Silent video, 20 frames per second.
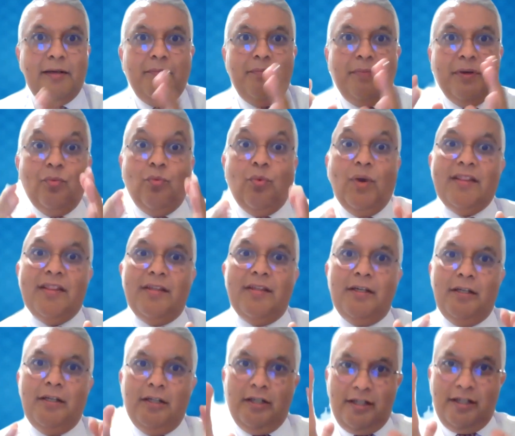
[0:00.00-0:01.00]
but
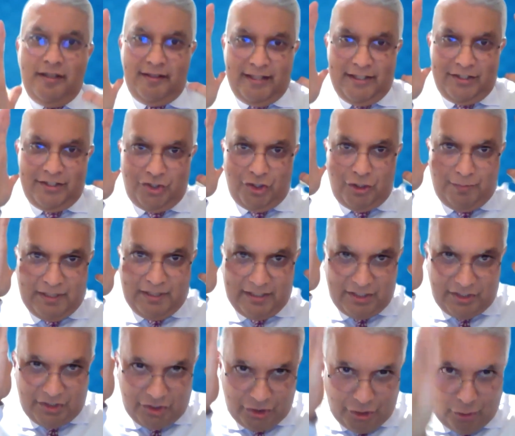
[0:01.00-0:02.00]
whether there should be a
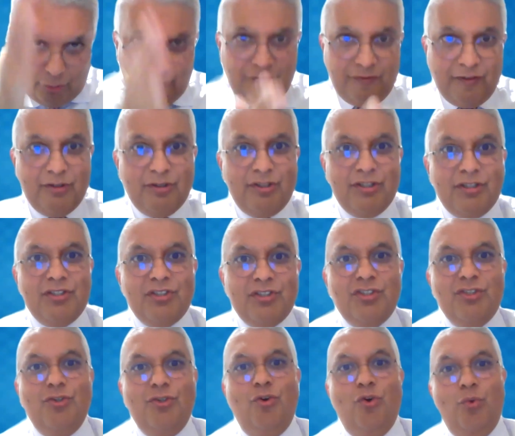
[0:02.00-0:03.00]
sole
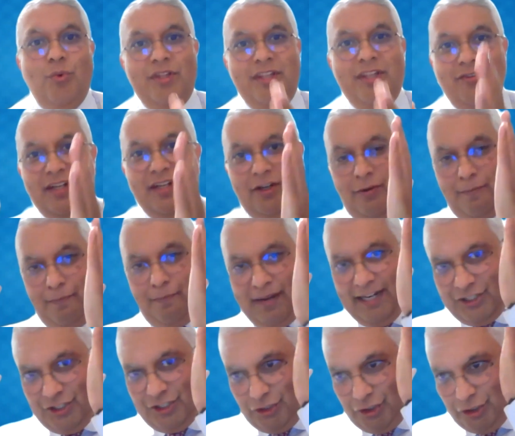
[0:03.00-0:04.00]
focus or whether
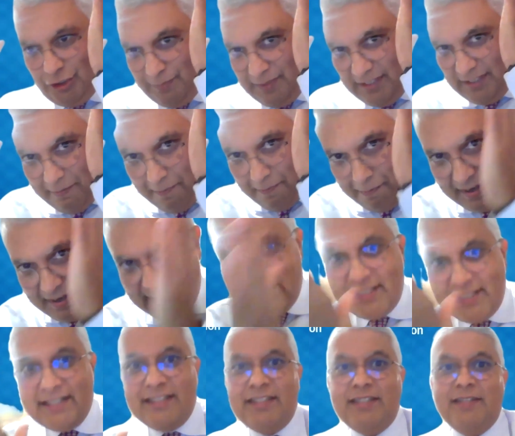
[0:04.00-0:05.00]
compassion should be
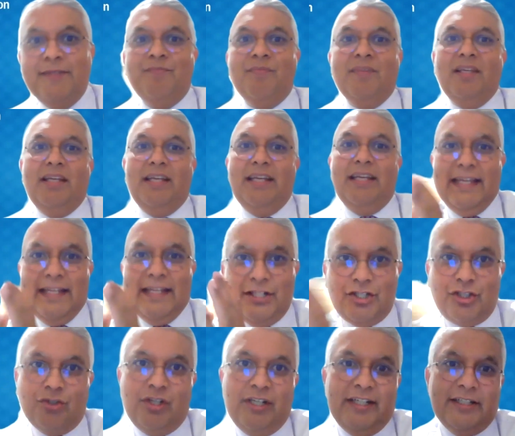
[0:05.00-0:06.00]
embedded
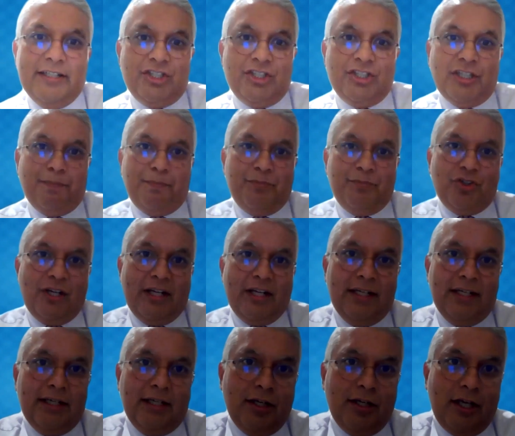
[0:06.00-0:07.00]
into leadership
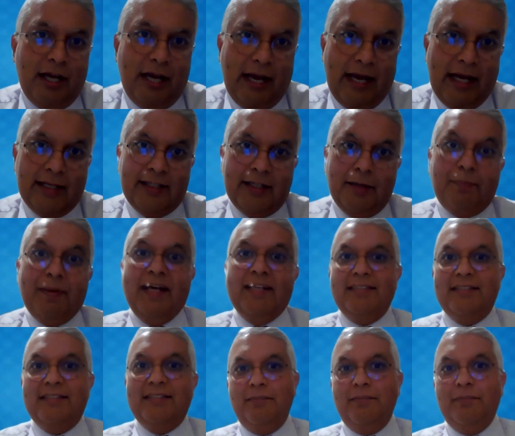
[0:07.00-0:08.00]
training and
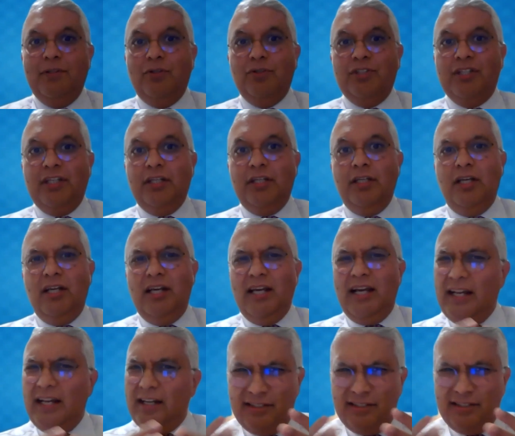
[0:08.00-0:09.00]
capacity building.
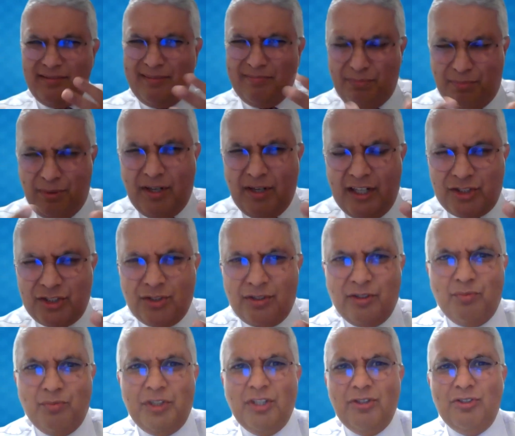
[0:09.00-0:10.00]
And I
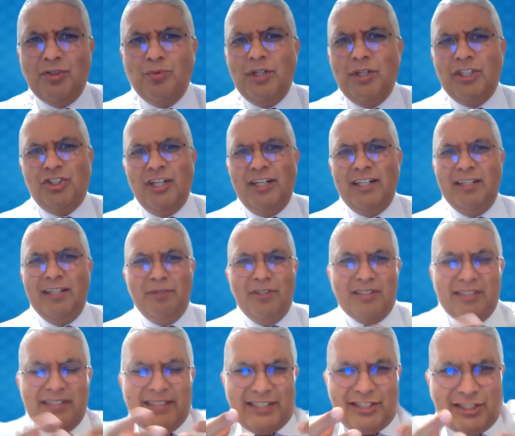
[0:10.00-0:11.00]
shouldn't use the word training,
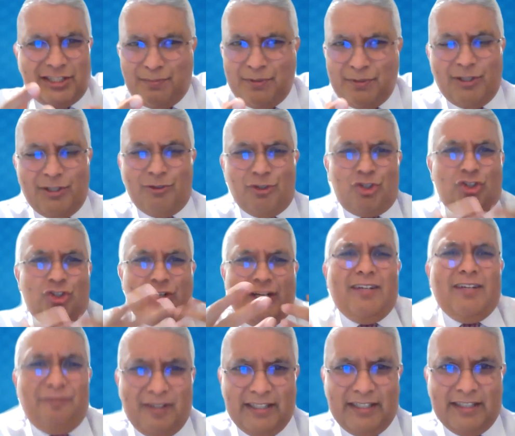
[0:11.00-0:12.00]
because leadership, you don't
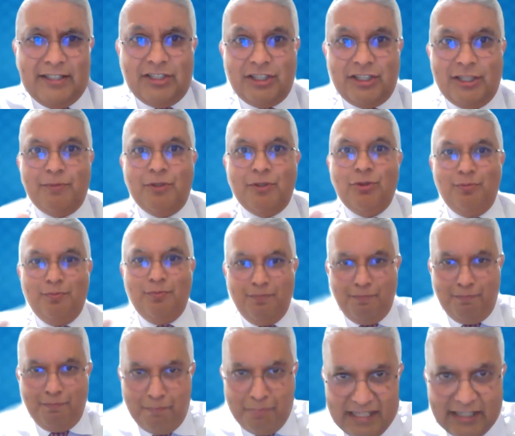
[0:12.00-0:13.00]
train for leadership, you
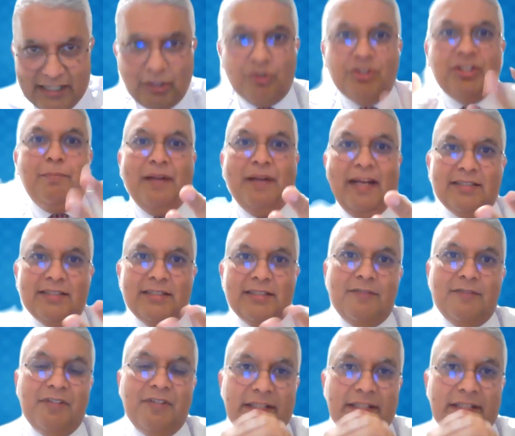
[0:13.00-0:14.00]
build capacity
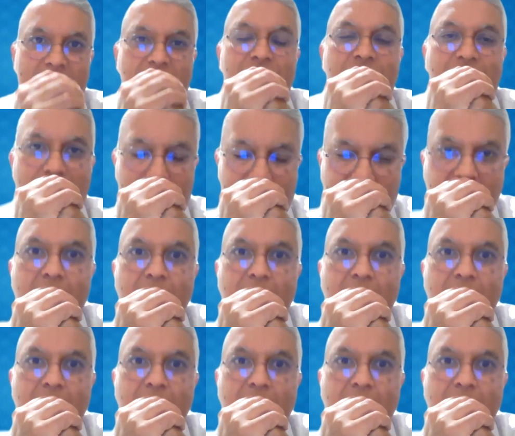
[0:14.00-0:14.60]
for leadership.